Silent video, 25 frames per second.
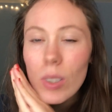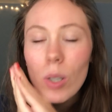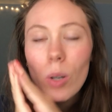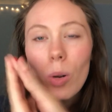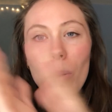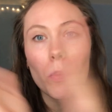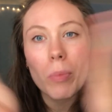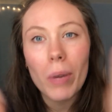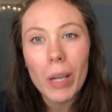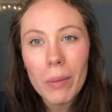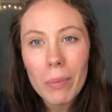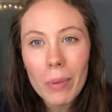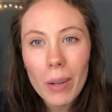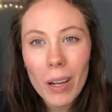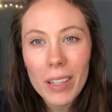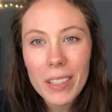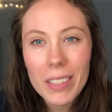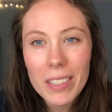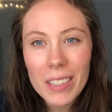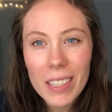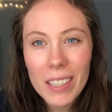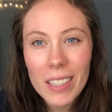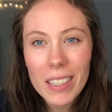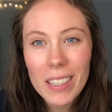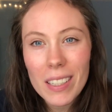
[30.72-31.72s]
Or maybe I
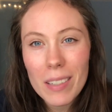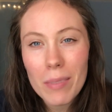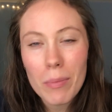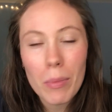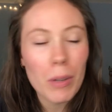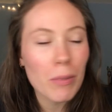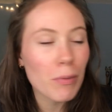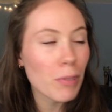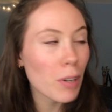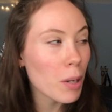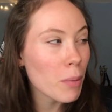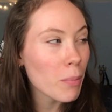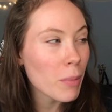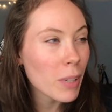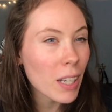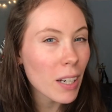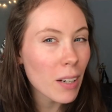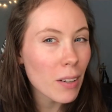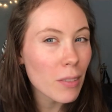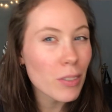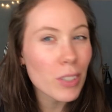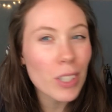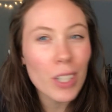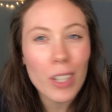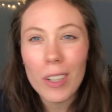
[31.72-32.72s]
did and my phone ran out
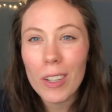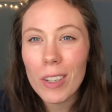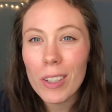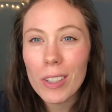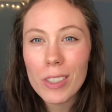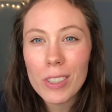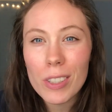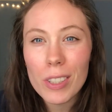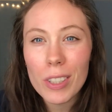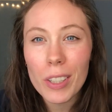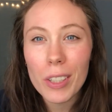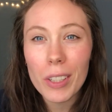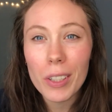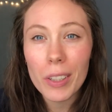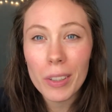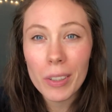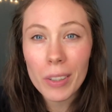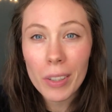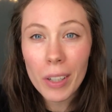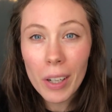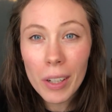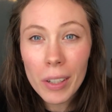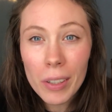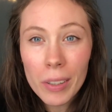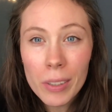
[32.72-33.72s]
of charge, who
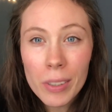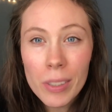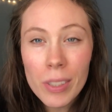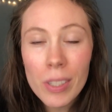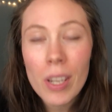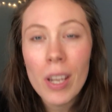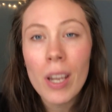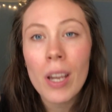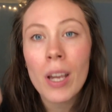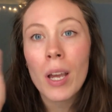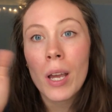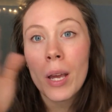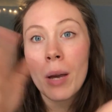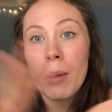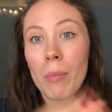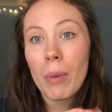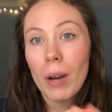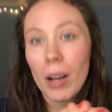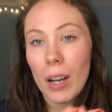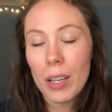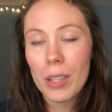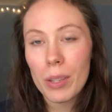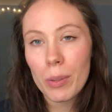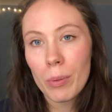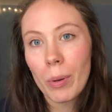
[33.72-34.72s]
knows. But
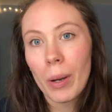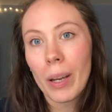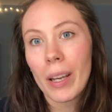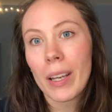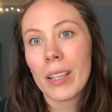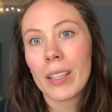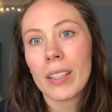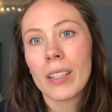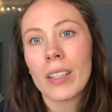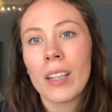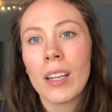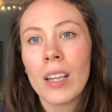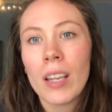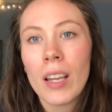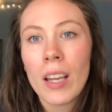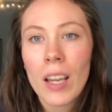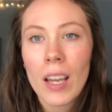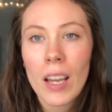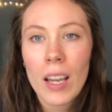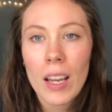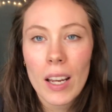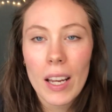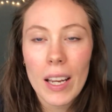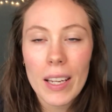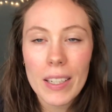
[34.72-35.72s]
either way,
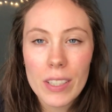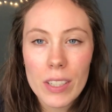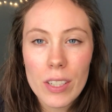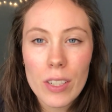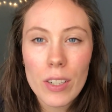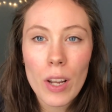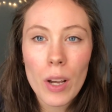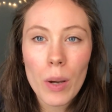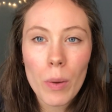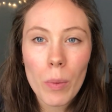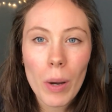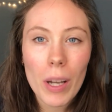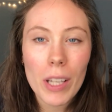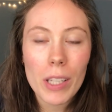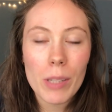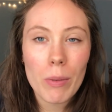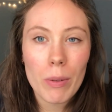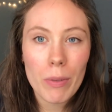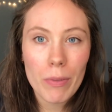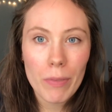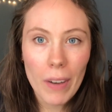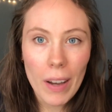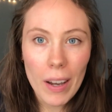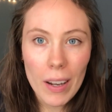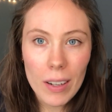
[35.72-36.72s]
it's nowhere to be
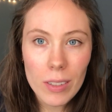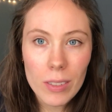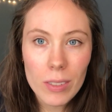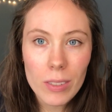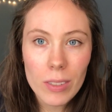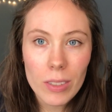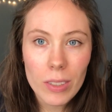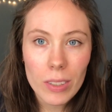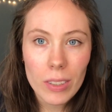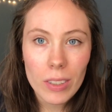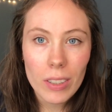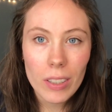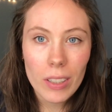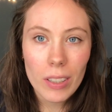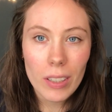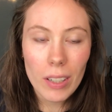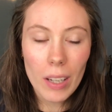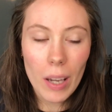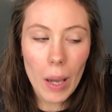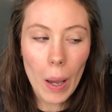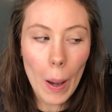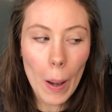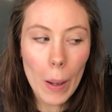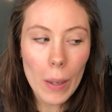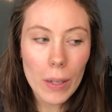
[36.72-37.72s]
found.
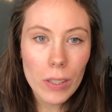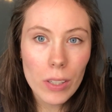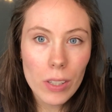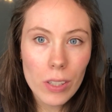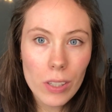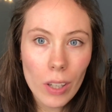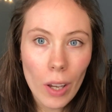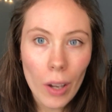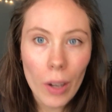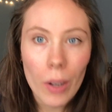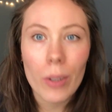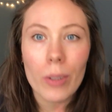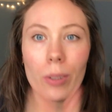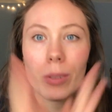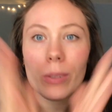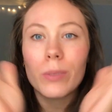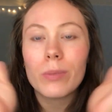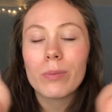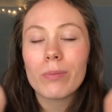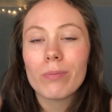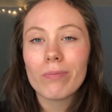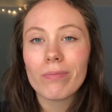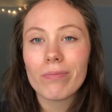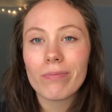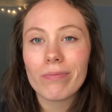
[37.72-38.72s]
So
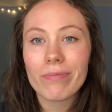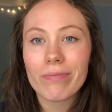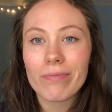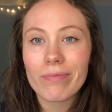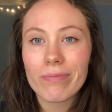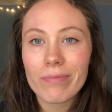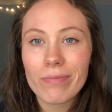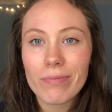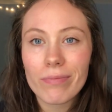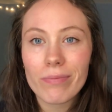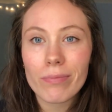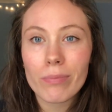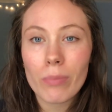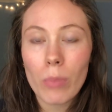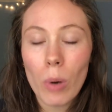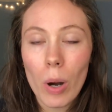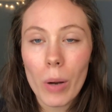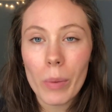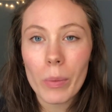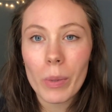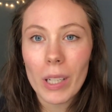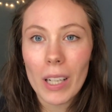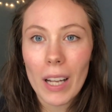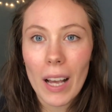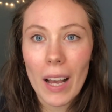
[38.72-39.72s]
what
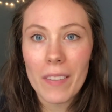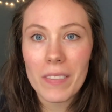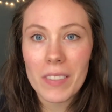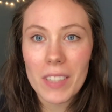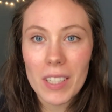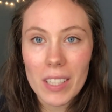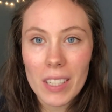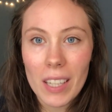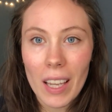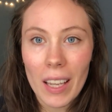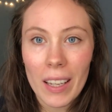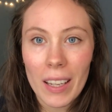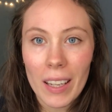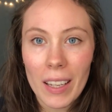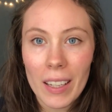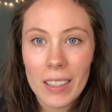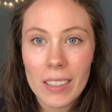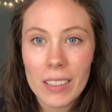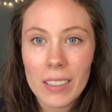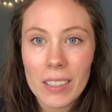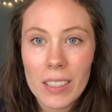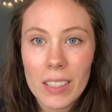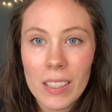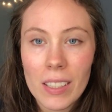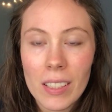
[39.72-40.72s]
I'm gonna have to say
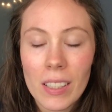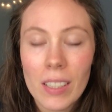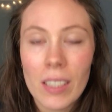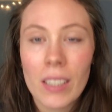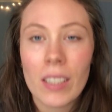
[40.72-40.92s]
is